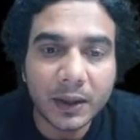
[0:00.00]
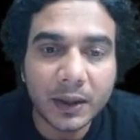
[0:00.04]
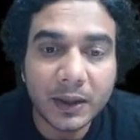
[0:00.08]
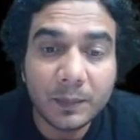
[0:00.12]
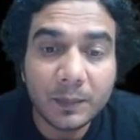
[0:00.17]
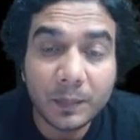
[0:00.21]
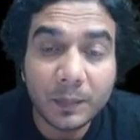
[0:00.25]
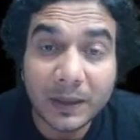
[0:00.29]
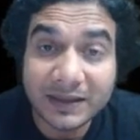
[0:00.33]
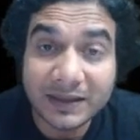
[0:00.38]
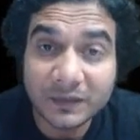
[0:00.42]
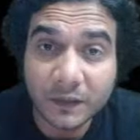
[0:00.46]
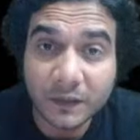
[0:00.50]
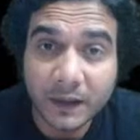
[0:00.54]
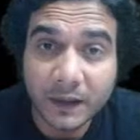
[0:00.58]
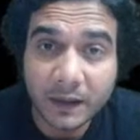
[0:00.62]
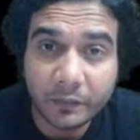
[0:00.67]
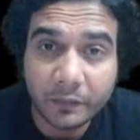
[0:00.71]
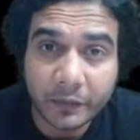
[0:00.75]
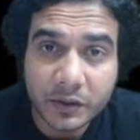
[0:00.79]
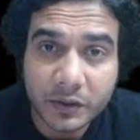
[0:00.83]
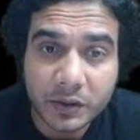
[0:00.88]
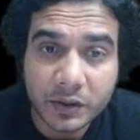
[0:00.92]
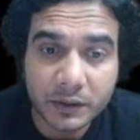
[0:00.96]
plus one
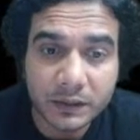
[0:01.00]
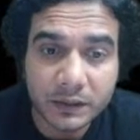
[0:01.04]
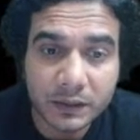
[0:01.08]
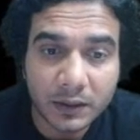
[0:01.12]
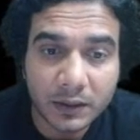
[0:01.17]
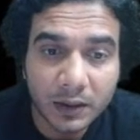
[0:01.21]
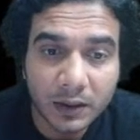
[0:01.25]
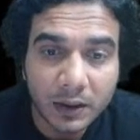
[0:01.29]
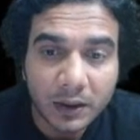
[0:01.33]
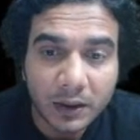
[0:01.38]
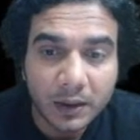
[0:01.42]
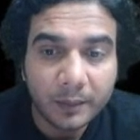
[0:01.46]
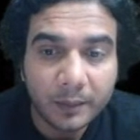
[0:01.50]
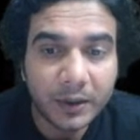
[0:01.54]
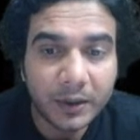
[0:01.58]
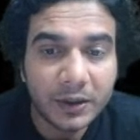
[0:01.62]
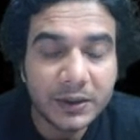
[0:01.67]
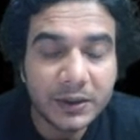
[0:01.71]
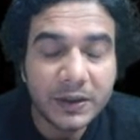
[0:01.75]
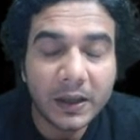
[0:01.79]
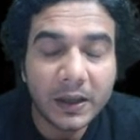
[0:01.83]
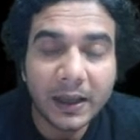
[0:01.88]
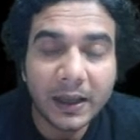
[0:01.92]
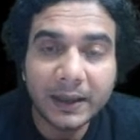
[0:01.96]
equations,
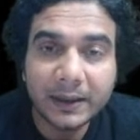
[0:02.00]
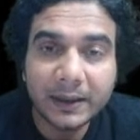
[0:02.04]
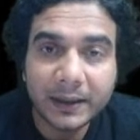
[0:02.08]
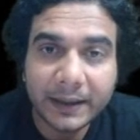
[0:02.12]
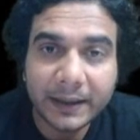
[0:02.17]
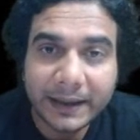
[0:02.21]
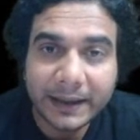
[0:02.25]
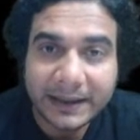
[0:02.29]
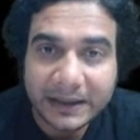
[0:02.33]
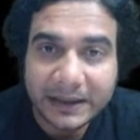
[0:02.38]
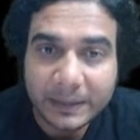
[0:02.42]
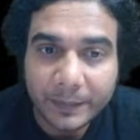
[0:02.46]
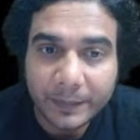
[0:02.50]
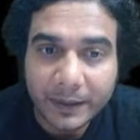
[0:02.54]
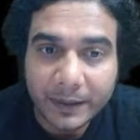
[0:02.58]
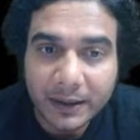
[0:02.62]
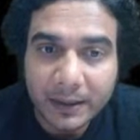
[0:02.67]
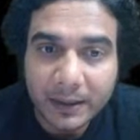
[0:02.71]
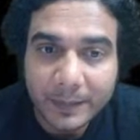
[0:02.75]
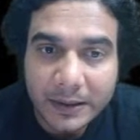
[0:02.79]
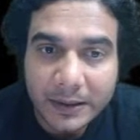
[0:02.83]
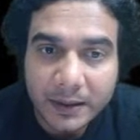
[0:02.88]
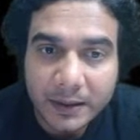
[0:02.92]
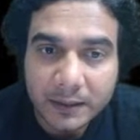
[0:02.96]
because you had n
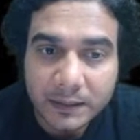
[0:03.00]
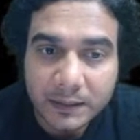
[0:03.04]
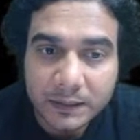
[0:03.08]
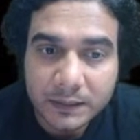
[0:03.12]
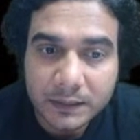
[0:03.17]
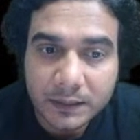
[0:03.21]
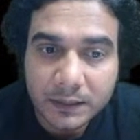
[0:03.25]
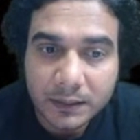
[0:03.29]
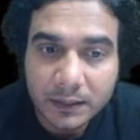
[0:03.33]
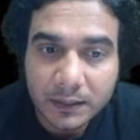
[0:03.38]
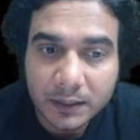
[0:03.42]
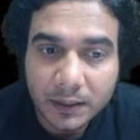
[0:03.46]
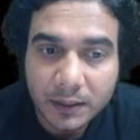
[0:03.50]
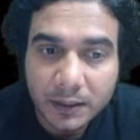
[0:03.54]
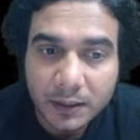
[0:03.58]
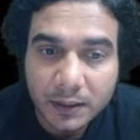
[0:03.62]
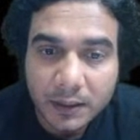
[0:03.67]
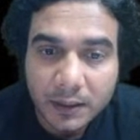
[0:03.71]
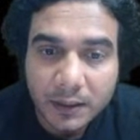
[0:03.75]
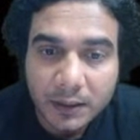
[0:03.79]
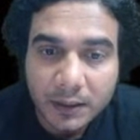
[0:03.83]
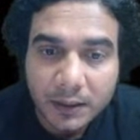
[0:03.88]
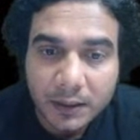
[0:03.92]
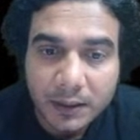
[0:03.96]
parameters.
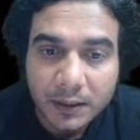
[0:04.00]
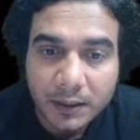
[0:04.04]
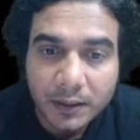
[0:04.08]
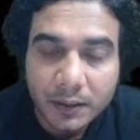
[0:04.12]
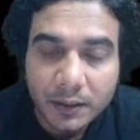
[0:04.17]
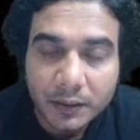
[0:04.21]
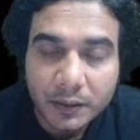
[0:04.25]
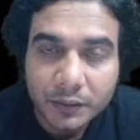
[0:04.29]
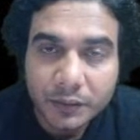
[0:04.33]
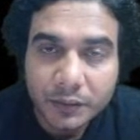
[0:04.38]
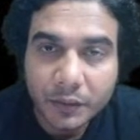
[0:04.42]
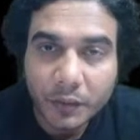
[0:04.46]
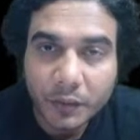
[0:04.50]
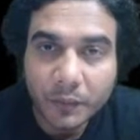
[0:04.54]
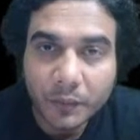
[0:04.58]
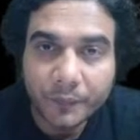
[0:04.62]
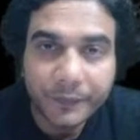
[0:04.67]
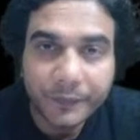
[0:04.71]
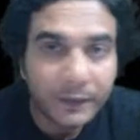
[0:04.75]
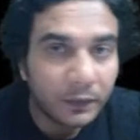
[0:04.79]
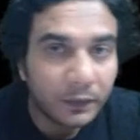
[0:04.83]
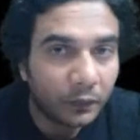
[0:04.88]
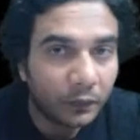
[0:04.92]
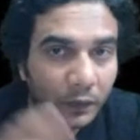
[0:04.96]
So
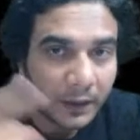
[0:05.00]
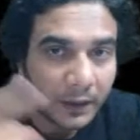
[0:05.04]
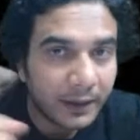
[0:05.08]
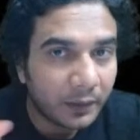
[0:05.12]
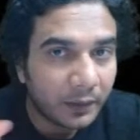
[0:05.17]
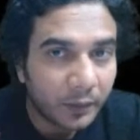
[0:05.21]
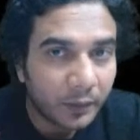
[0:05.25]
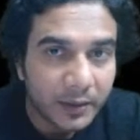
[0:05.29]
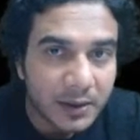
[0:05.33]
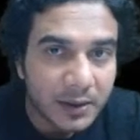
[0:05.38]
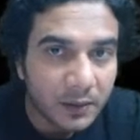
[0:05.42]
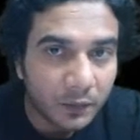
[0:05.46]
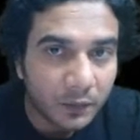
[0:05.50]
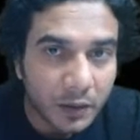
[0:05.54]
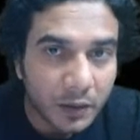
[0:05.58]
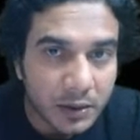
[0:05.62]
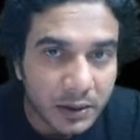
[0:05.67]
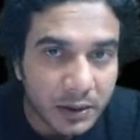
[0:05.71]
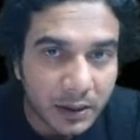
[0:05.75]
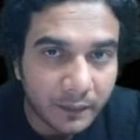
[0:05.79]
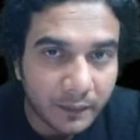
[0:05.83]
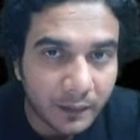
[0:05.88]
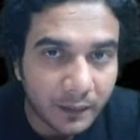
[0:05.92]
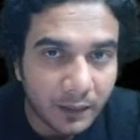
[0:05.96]
one equation
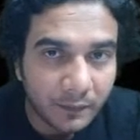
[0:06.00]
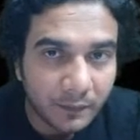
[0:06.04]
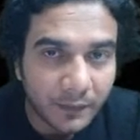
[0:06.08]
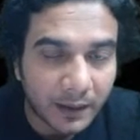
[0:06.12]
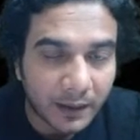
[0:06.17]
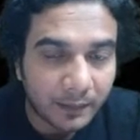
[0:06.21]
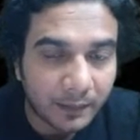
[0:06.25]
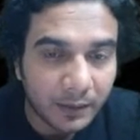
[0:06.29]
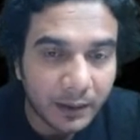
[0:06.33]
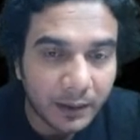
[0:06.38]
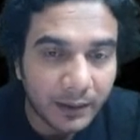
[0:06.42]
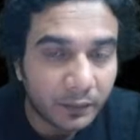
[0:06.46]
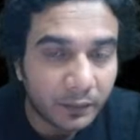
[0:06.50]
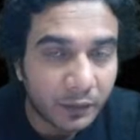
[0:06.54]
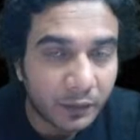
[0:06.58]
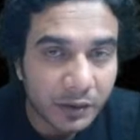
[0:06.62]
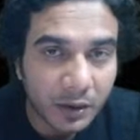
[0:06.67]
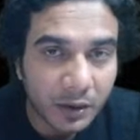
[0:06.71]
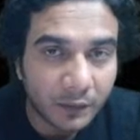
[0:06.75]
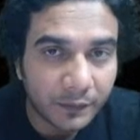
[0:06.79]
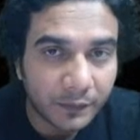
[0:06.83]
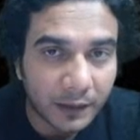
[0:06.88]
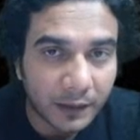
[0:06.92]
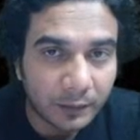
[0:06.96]
was given,
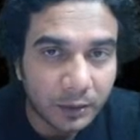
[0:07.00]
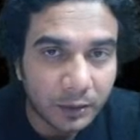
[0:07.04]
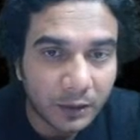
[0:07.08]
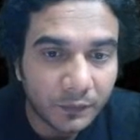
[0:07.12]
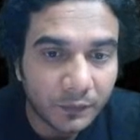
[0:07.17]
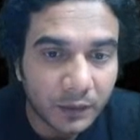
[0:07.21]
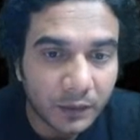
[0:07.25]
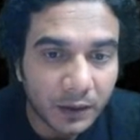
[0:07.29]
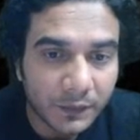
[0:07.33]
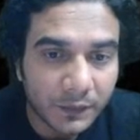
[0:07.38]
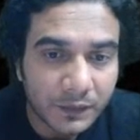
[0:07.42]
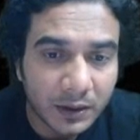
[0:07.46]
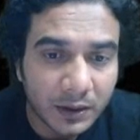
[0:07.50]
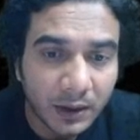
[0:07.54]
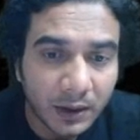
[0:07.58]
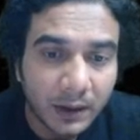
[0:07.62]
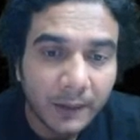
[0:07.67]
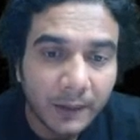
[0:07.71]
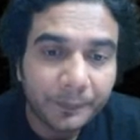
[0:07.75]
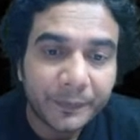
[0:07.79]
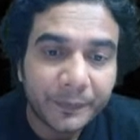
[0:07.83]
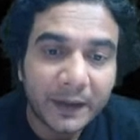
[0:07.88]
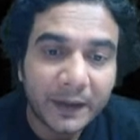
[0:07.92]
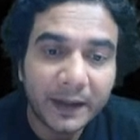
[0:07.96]
equation of family of curves,
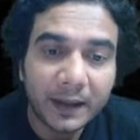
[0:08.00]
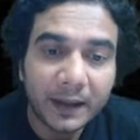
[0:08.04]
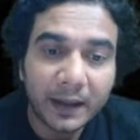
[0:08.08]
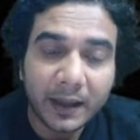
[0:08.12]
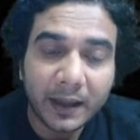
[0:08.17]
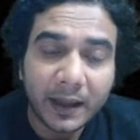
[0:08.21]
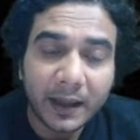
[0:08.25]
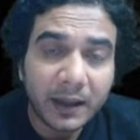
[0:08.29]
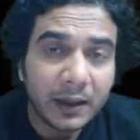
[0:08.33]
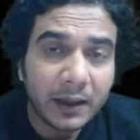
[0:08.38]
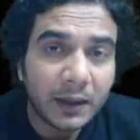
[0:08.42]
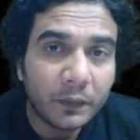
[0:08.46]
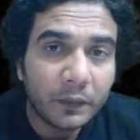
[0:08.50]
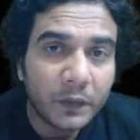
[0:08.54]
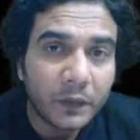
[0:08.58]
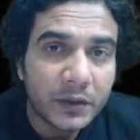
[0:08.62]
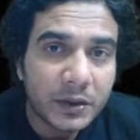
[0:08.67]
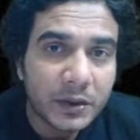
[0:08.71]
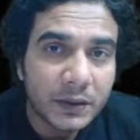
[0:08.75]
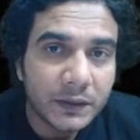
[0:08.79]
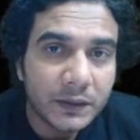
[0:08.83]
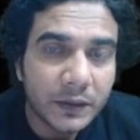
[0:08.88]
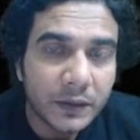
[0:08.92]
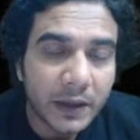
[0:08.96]
and n
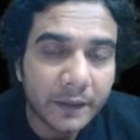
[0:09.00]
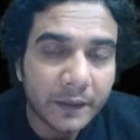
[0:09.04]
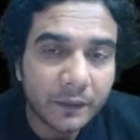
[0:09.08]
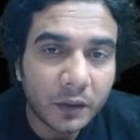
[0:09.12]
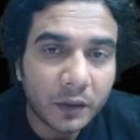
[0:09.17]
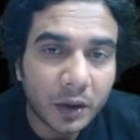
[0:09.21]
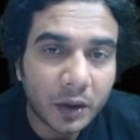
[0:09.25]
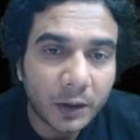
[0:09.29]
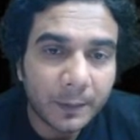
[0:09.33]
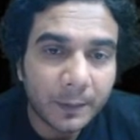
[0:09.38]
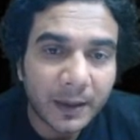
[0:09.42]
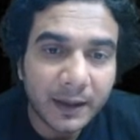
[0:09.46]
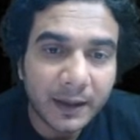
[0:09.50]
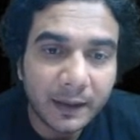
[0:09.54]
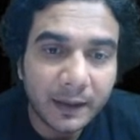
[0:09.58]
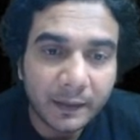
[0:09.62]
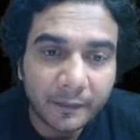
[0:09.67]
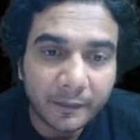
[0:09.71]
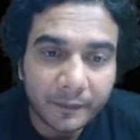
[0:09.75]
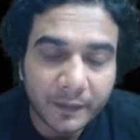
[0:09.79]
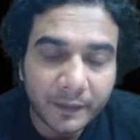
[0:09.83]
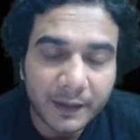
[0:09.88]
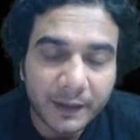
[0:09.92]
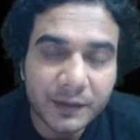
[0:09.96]
equations you have got by
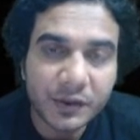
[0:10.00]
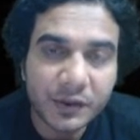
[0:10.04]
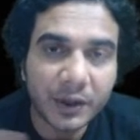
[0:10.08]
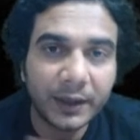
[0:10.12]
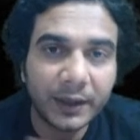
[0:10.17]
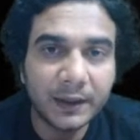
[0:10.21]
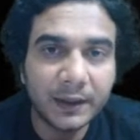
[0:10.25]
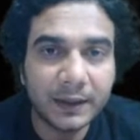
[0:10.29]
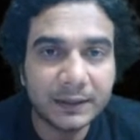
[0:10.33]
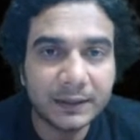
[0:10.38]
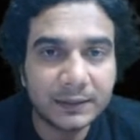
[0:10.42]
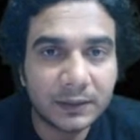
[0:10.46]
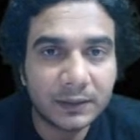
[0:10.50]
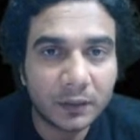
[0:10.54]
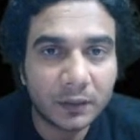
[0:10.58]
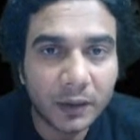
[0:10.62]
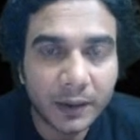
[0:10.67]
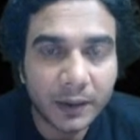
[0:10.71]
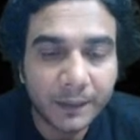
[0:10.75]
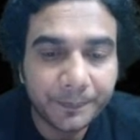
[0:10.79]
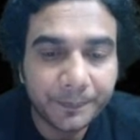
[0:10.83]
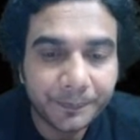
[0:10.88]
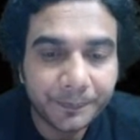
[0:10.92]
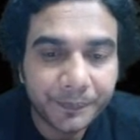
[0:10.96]
differentiating this.
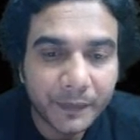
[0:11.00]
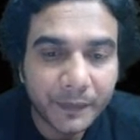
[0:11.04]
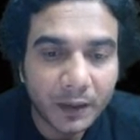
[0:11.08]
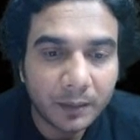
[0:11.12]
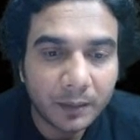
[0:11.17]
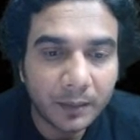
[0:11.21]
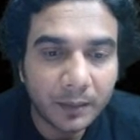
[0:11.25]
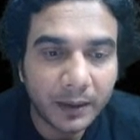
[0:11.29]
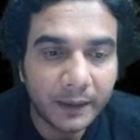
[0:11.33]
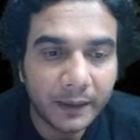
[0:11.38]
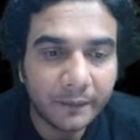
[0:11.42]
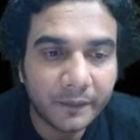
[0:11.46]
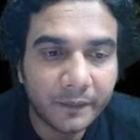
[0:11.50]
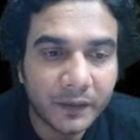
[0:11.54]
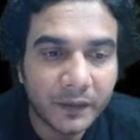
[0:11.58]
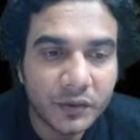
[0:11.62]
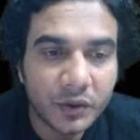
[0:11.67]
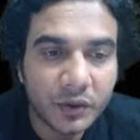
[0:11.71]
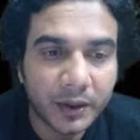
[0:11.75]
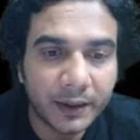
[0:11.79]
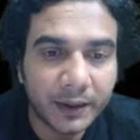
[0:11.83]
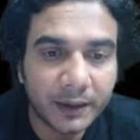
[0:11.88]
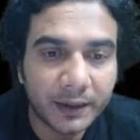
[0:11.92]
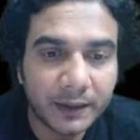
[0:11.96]
Okay, by
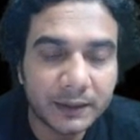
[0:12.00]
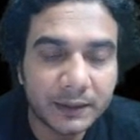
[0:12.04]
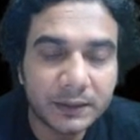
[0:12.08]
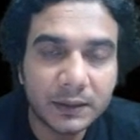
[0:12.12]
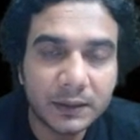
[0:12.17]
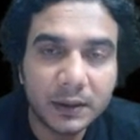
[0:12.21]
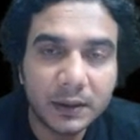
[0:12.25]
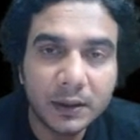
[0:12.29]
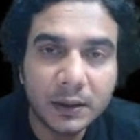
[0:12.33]
differentiating this.